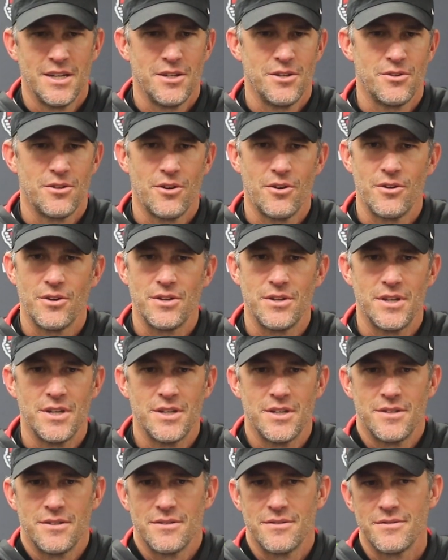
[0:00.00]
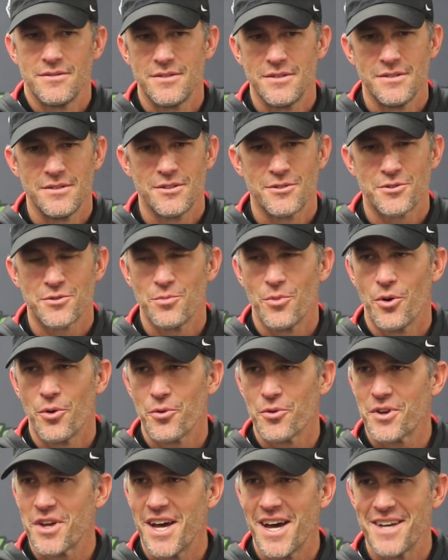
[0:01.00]
You know, and there's some
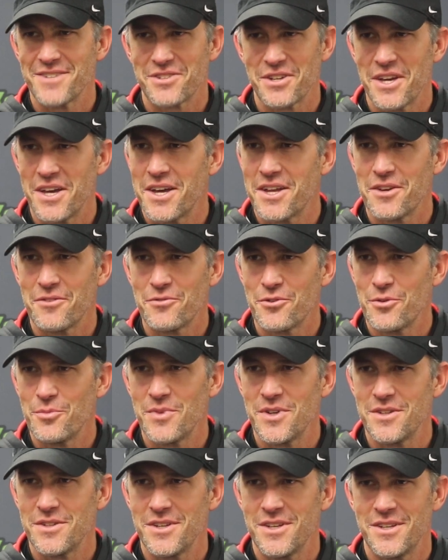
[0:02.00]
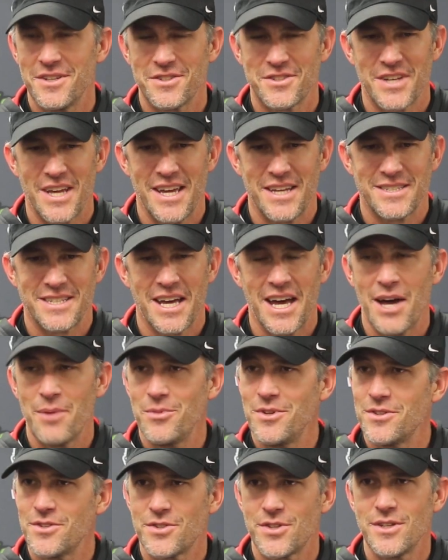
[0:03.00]
older guys ahead of him, and it's that
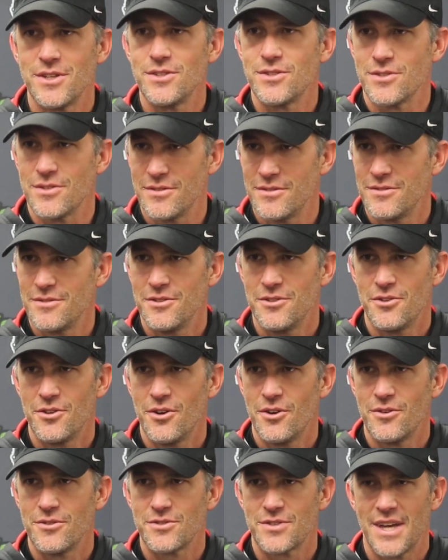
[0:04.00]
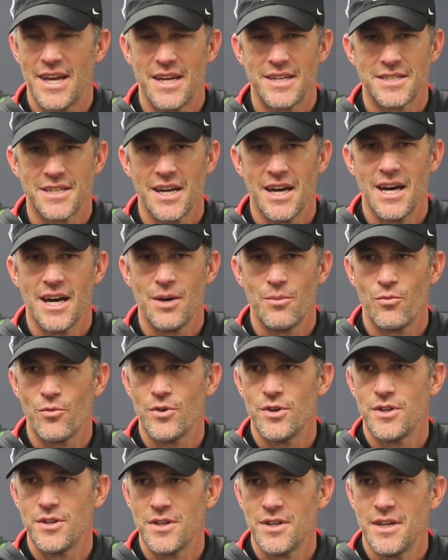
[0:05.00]
time in the season. You know, it's that time
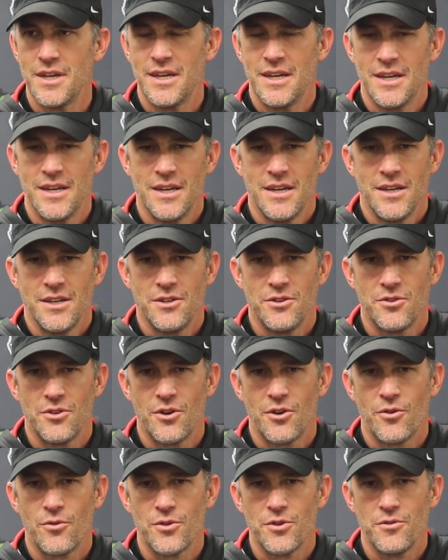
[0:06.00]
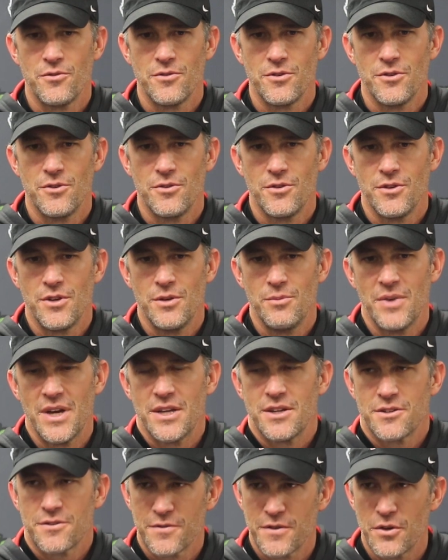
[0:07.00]
when, you know, he
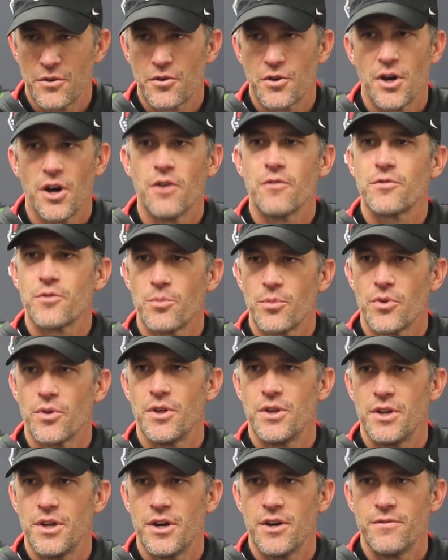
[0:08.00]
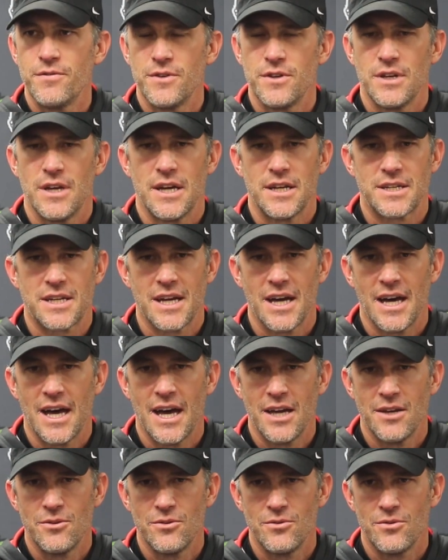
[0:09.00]
made us feel comfortable enough. You had
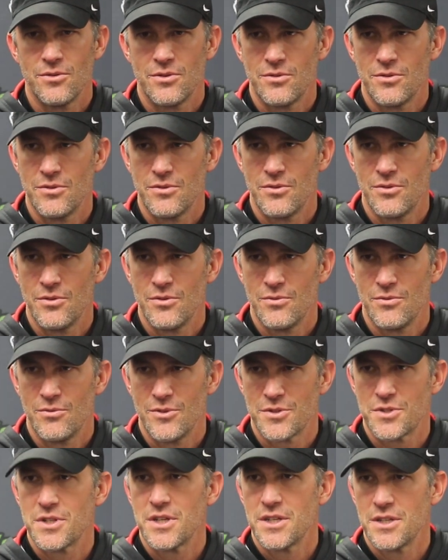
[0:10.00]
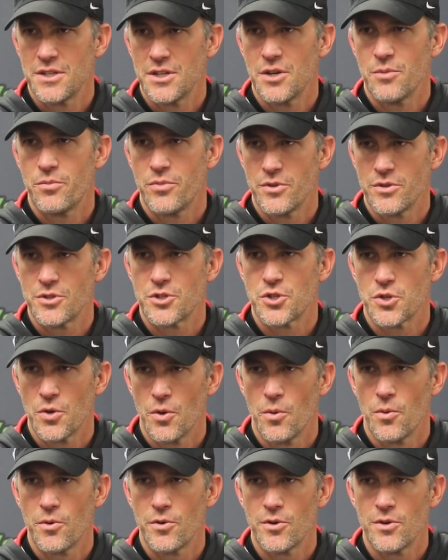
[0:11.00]
Kai who was dinged up with a
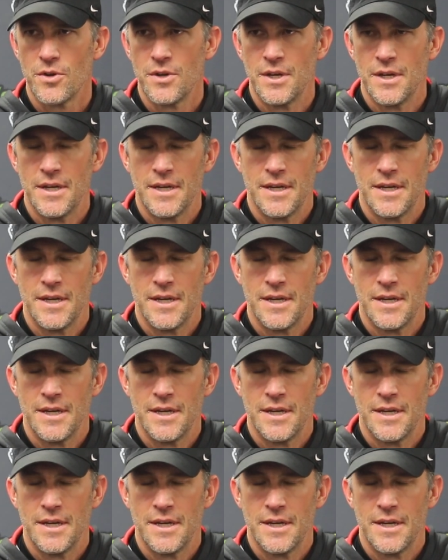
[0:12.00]
shoulder.